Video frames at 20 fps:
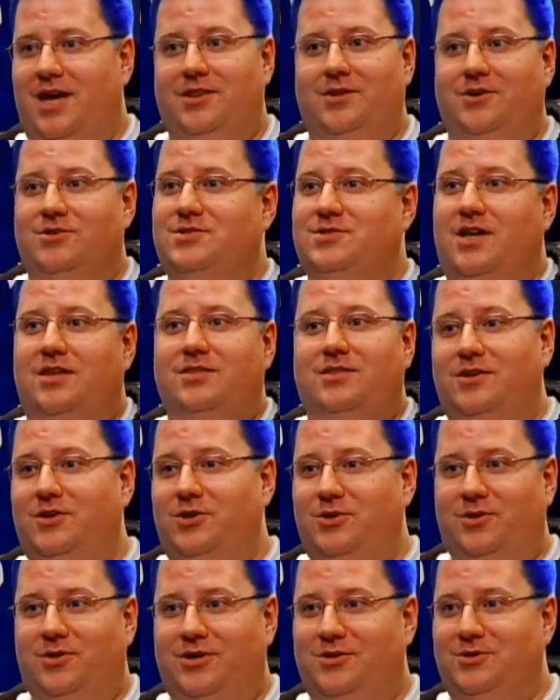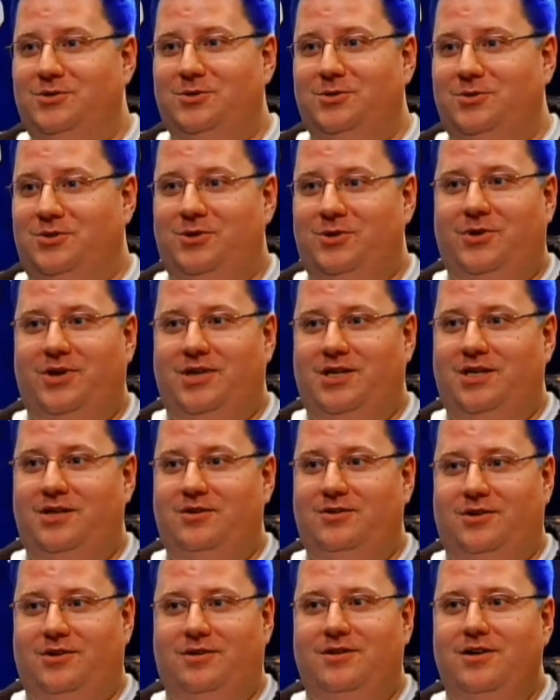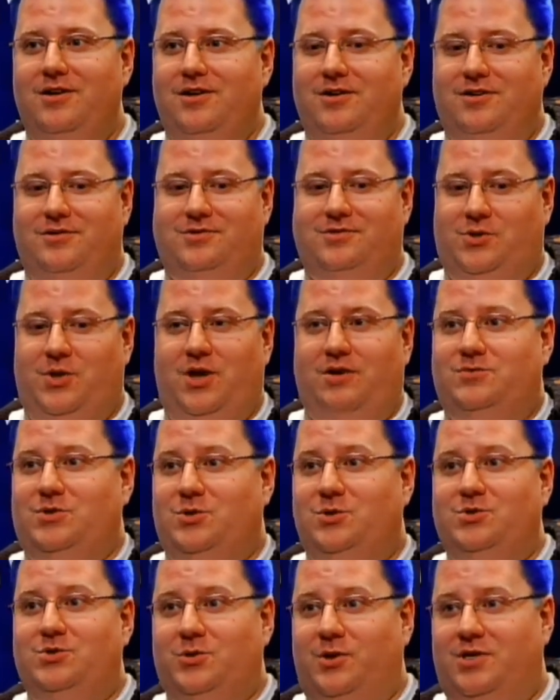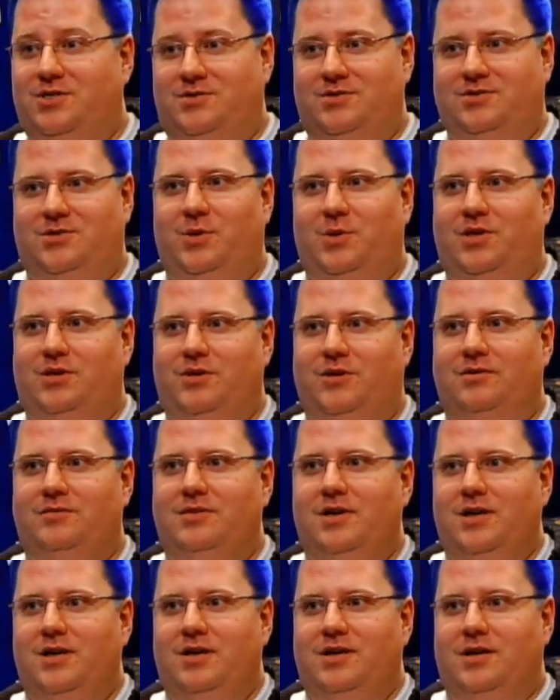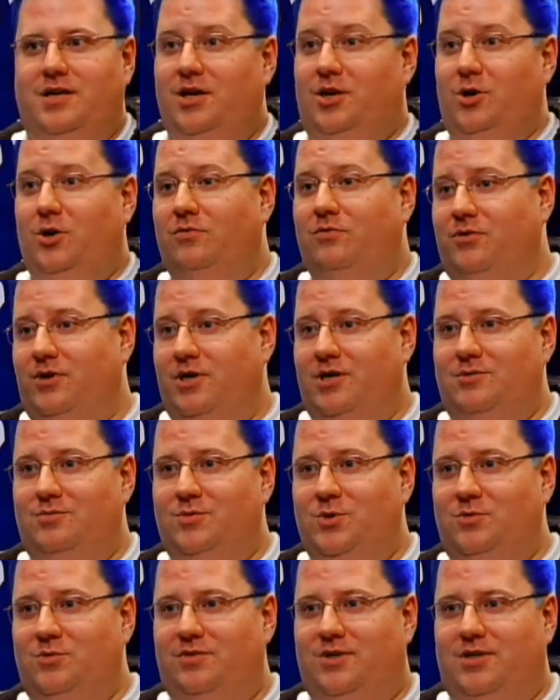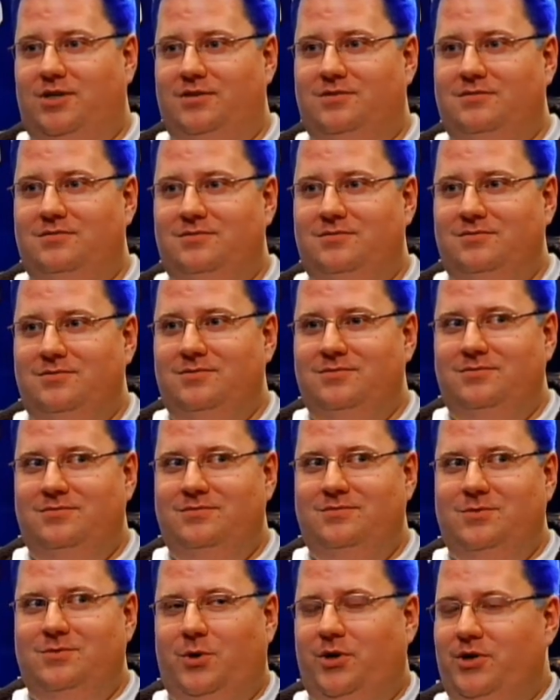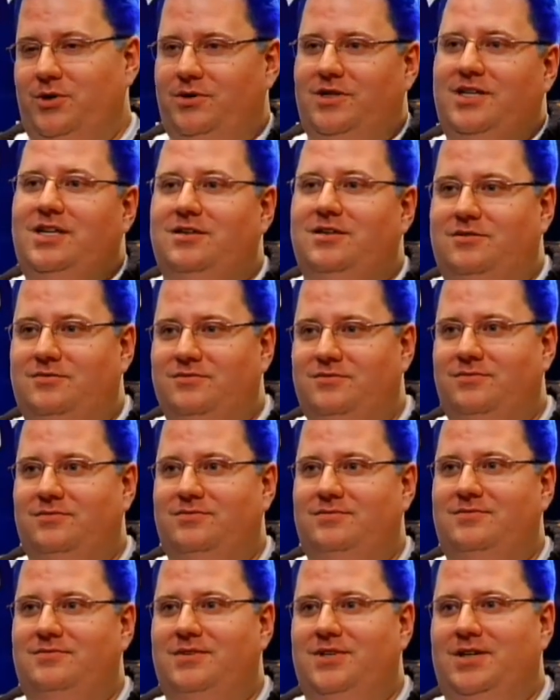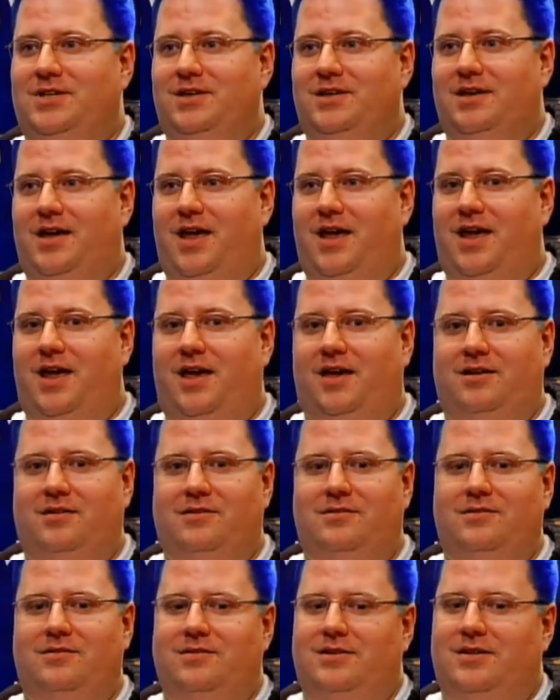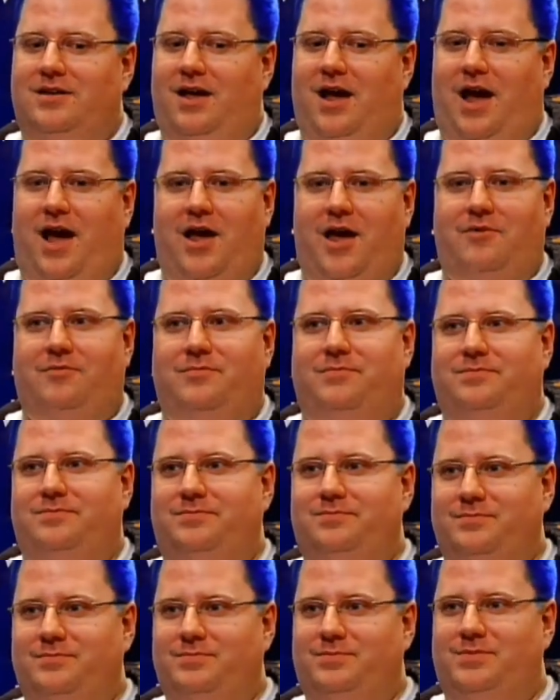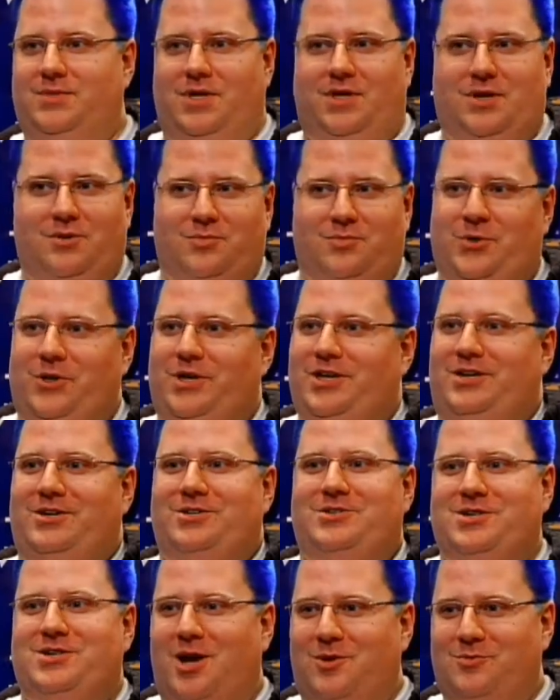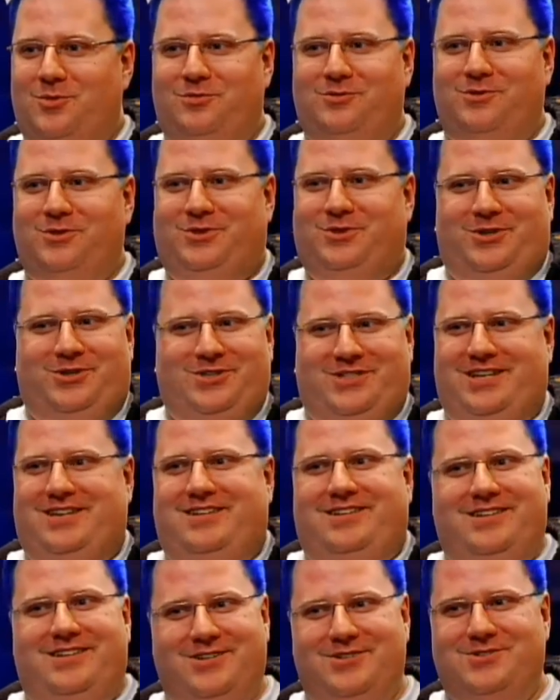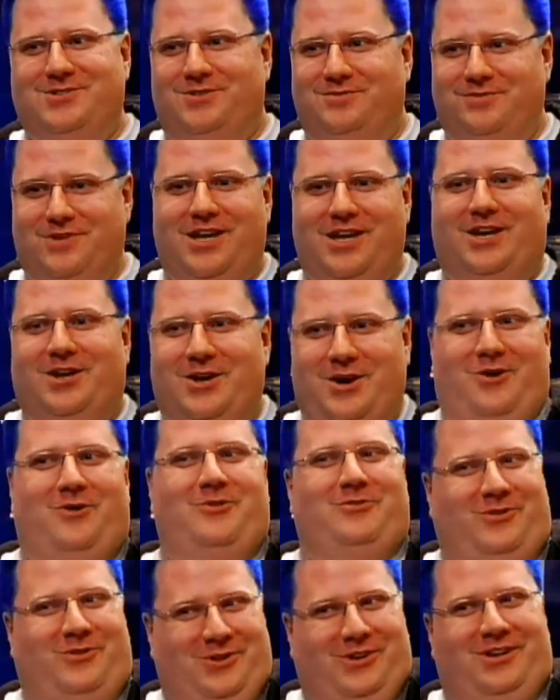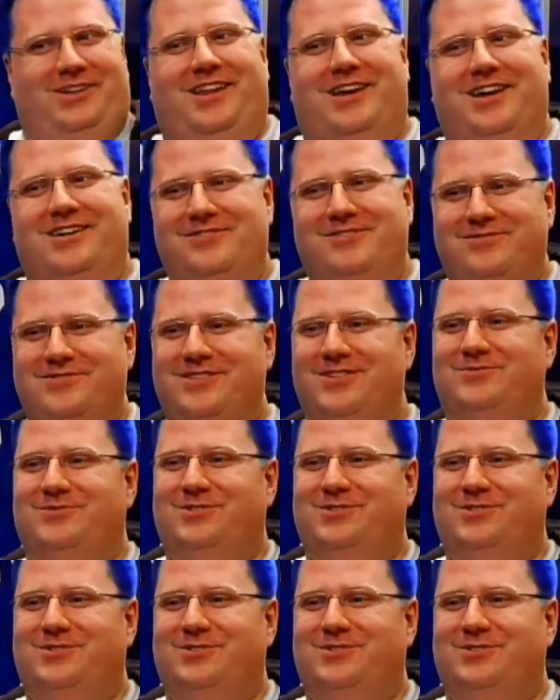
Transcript: and there's nothing you can do. You can either, so you have two choices. You either get over it and move on, or you leave. And I've done a pretty good job over 13 years of getting over a lot of different